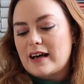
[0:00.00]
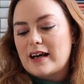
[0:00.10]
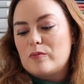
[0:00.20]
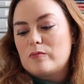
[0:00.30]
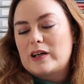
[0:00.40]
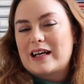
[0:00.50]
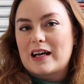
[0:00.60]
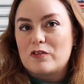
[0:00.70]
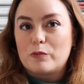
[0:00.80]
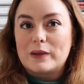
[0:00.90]
when I
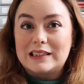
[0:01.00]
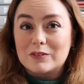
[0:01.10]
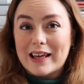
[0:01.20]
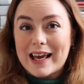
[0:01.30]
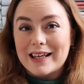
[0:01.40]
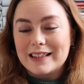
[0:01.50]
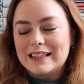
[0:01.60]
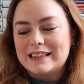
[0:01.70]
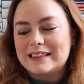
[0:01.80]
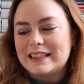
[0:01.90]
have a piece of cake
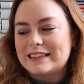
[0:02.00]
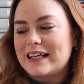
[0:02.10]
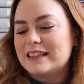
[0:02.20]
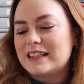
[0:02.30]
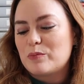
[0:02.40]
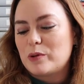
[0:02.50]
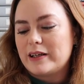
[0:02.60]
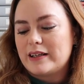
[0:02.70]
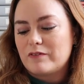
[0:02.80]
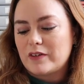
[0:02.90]
and things that that I
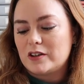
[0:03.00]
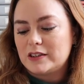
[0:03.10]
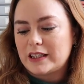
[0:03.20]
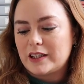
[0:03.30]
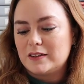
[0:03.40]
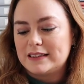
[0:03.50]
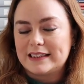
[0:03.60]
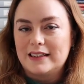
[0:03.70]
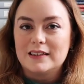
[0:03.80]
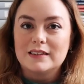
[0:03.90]
put in photos.